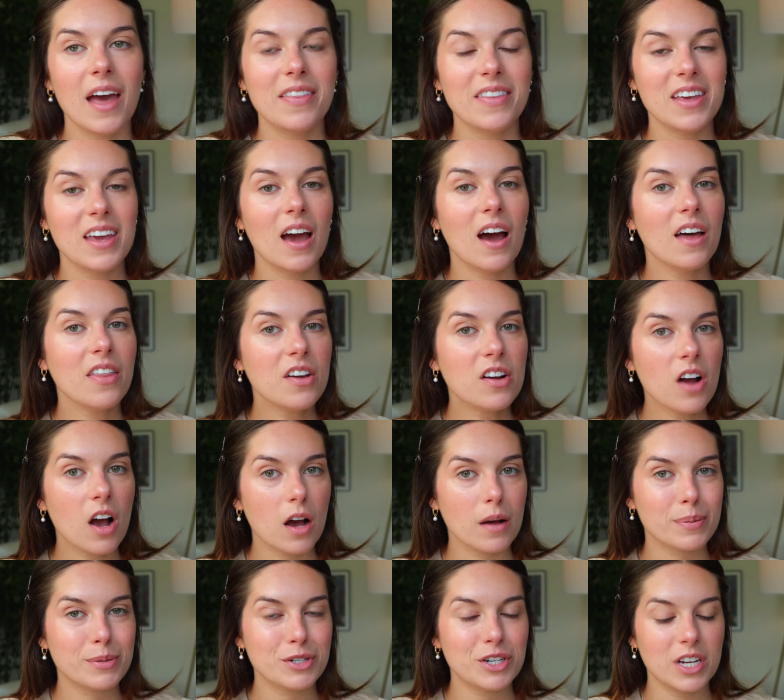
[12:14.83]
And the other
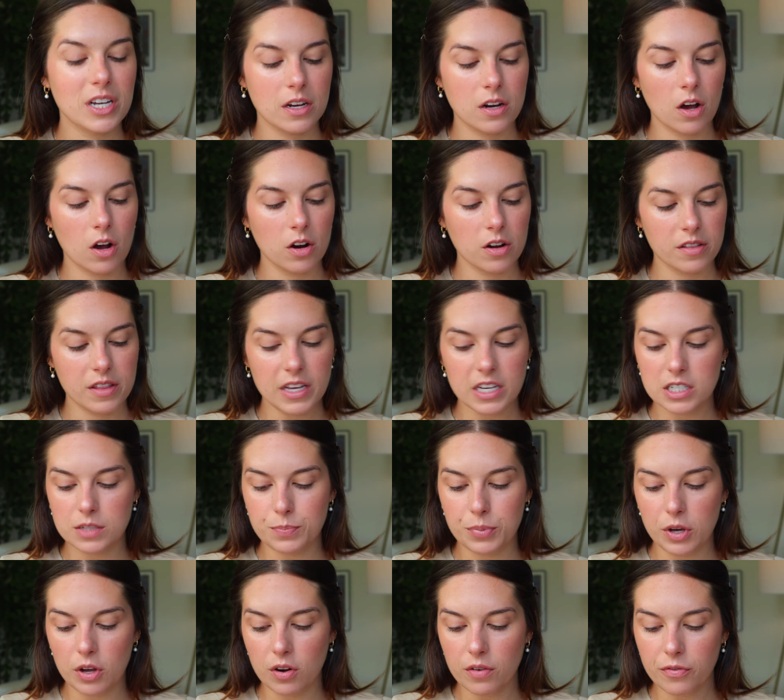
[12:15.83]
option are these
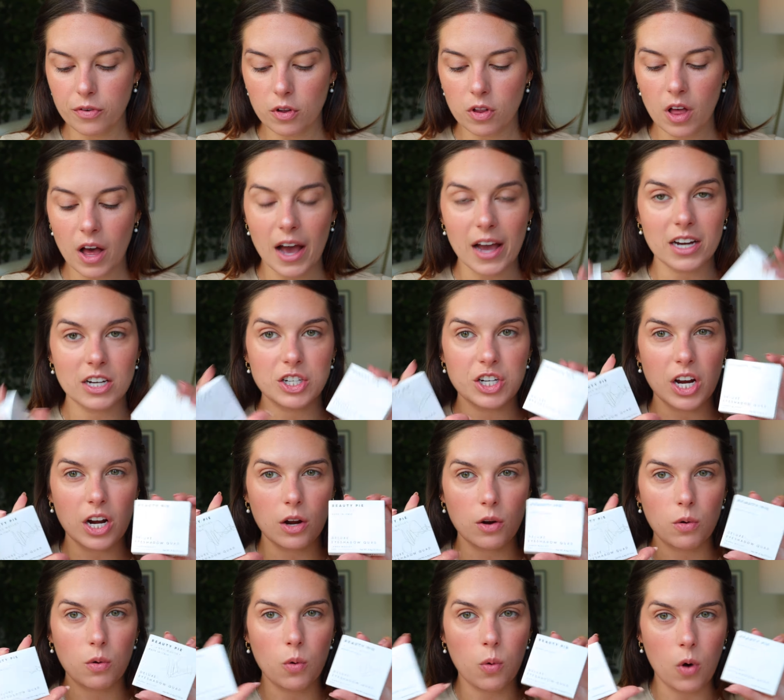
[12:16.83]
beautiful
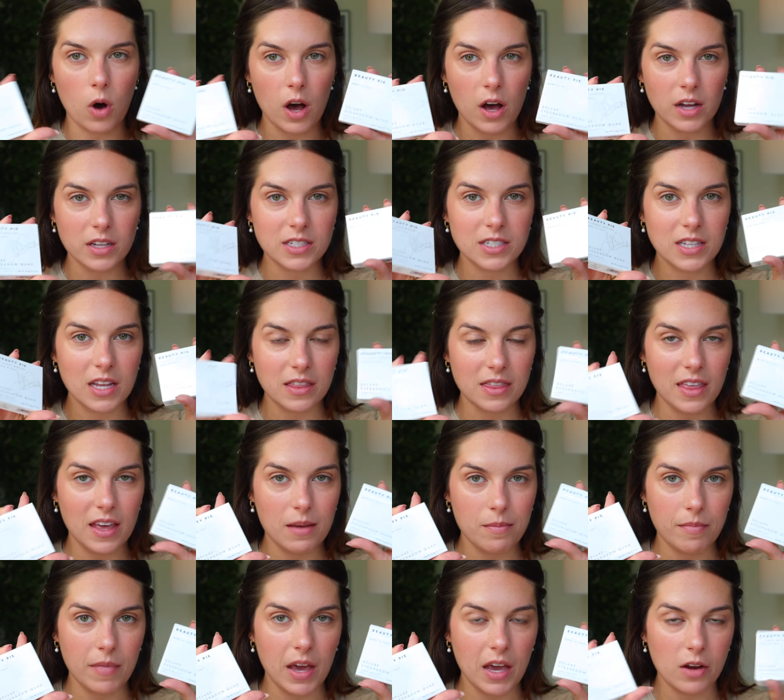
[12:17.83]
eyeshadow quads that
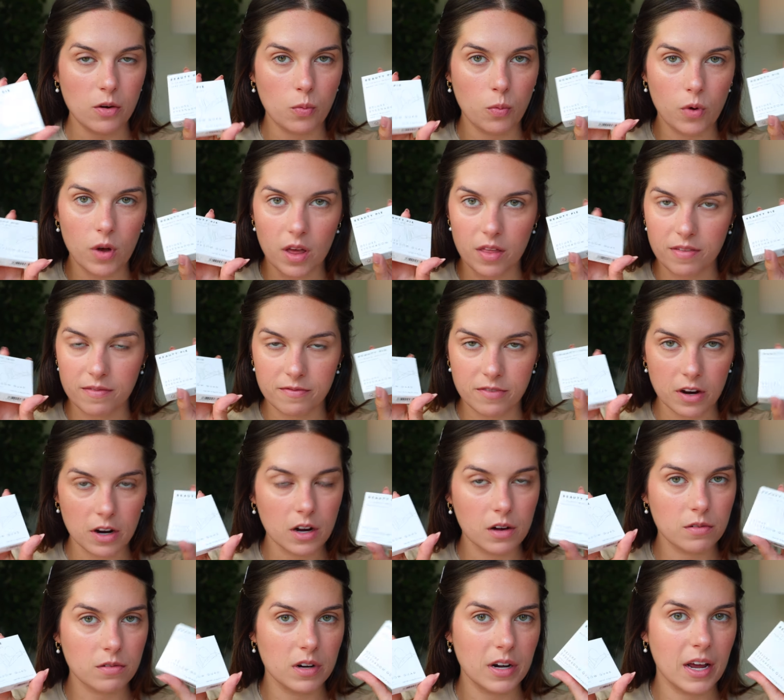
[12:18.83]
they made with
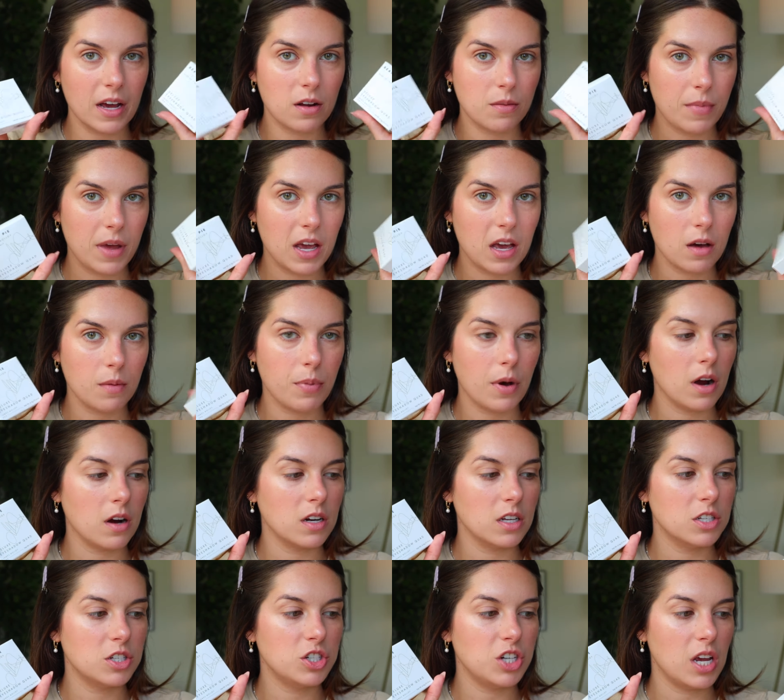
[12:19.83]
very renowned makeup
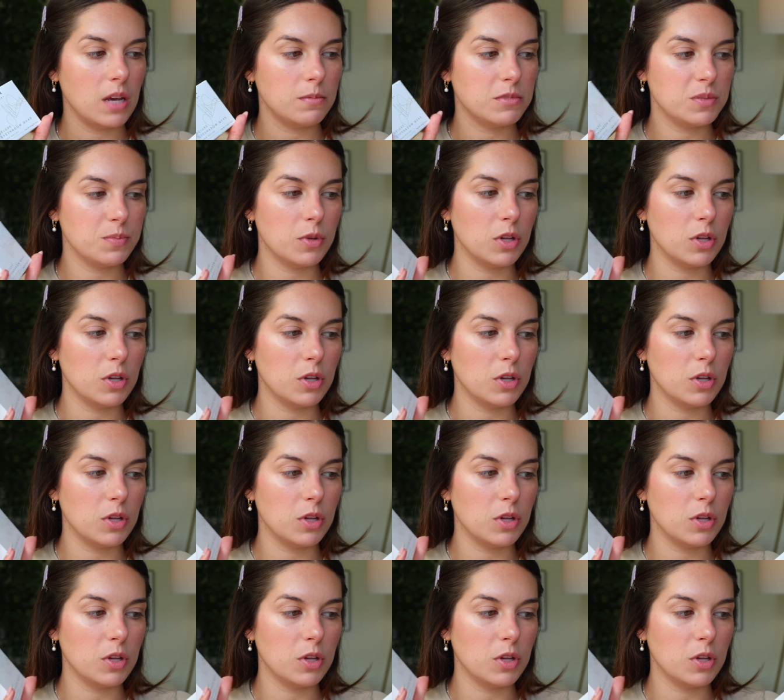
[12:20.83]
artist James